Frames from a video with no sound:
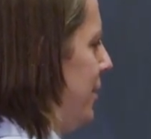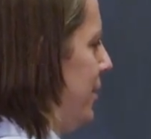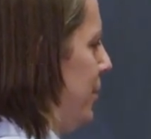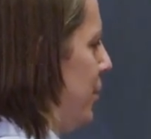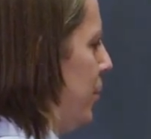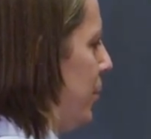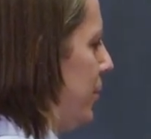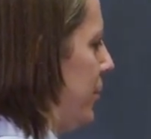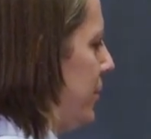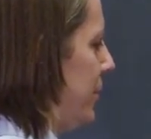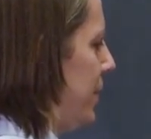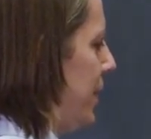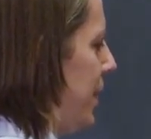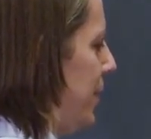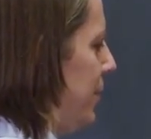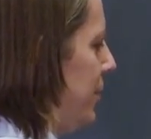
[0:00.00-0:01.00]
The worst
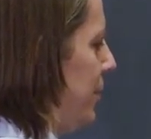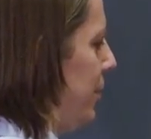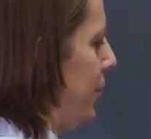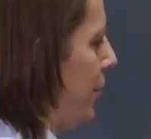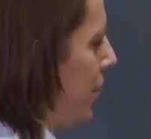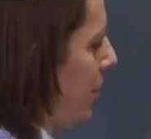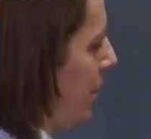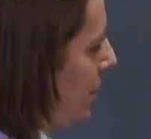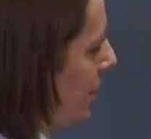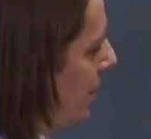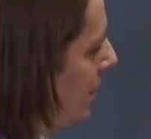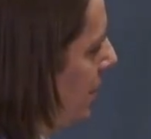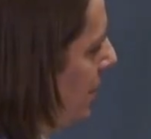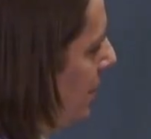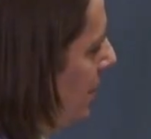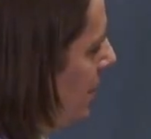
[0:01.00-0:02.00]
candle drawing.
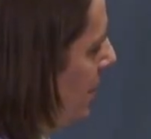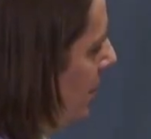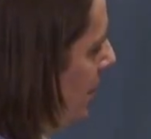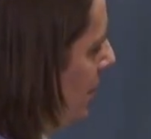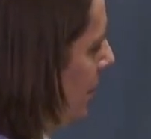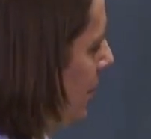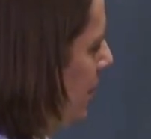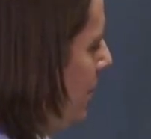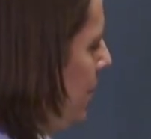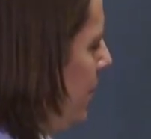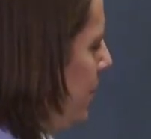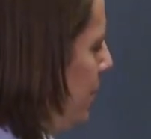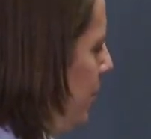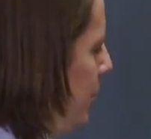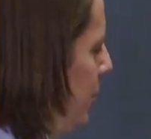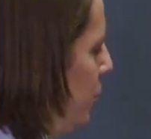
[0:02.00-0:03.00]

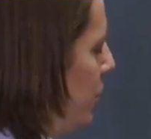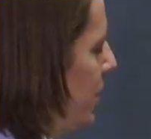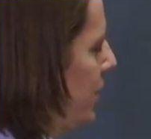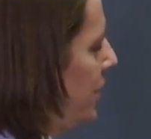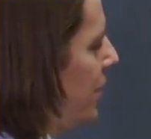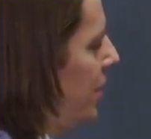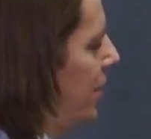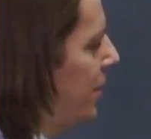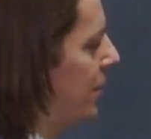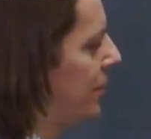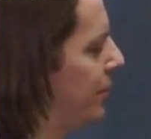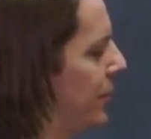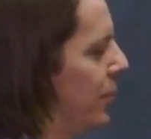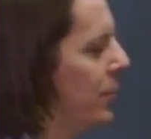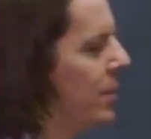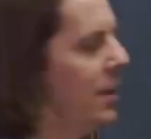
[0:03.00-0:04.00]
There's a wick there.
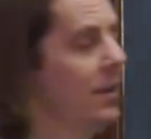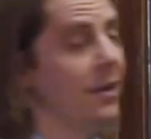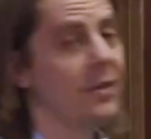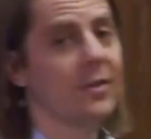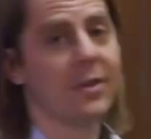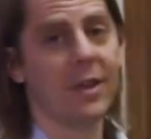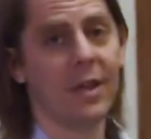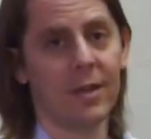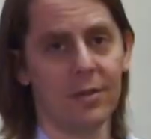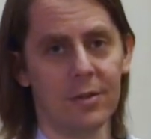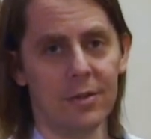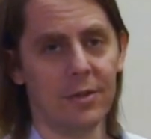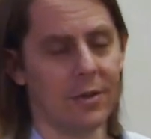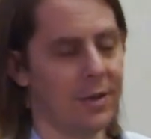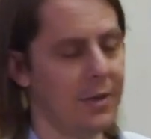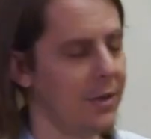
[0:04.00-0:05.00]
Okay, it's a
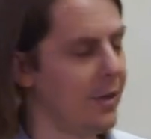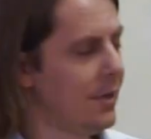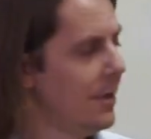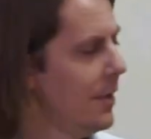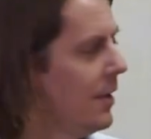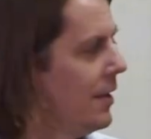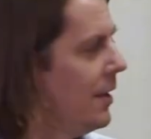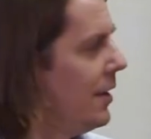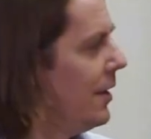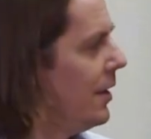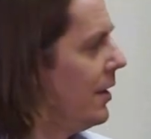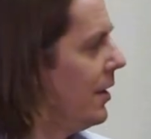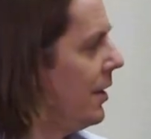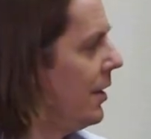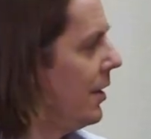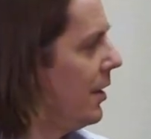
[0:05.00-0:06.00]
candle, all right?
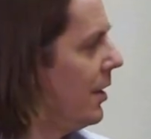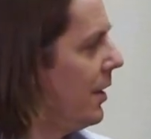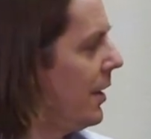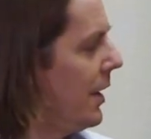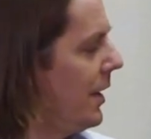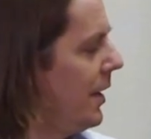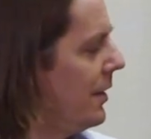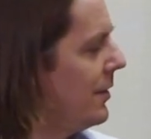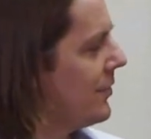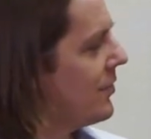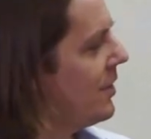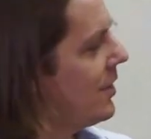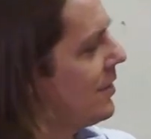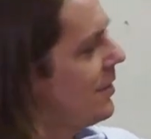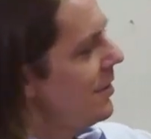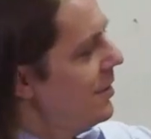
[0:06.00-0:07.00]
And this
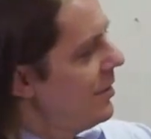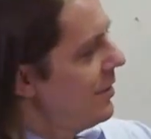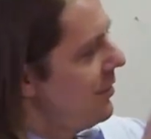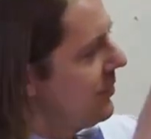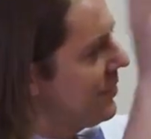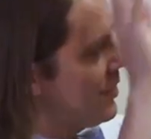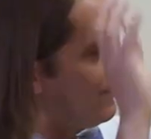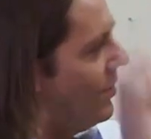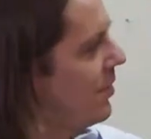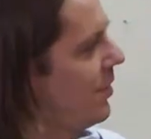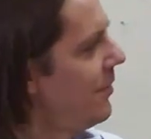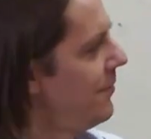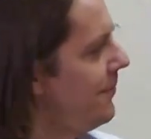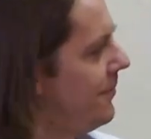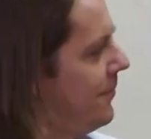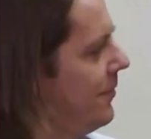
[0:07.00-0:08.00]
thing is giving
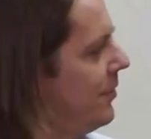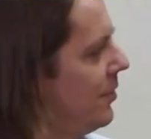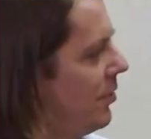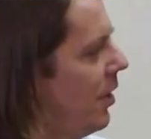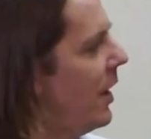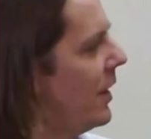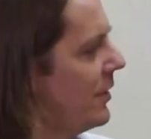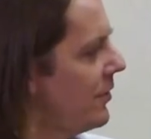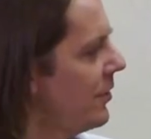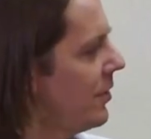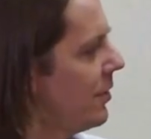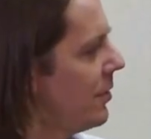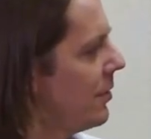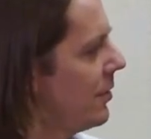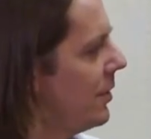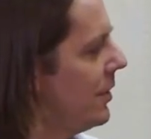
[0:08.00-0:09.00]
off light,
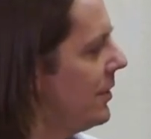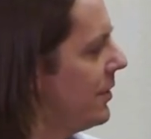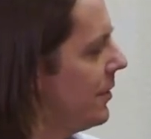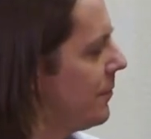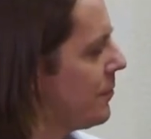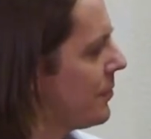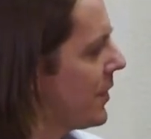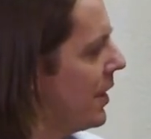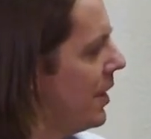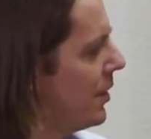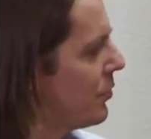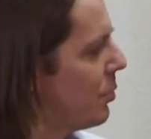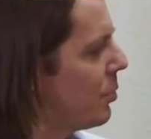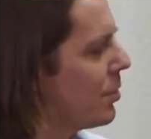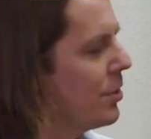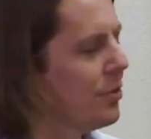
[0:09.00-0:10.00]
right?
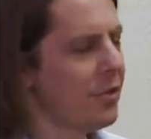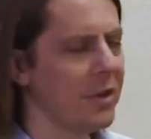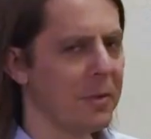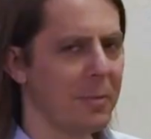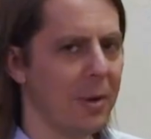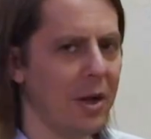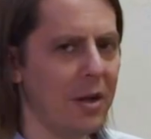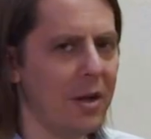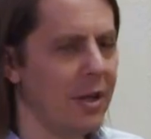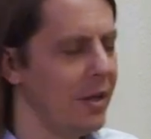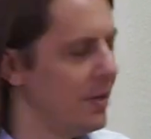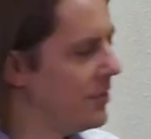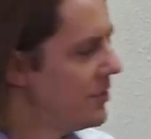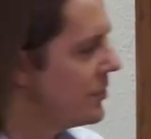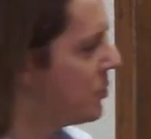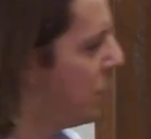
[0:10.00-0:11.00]
So what we're going to think about
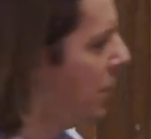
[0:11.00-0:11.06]
is just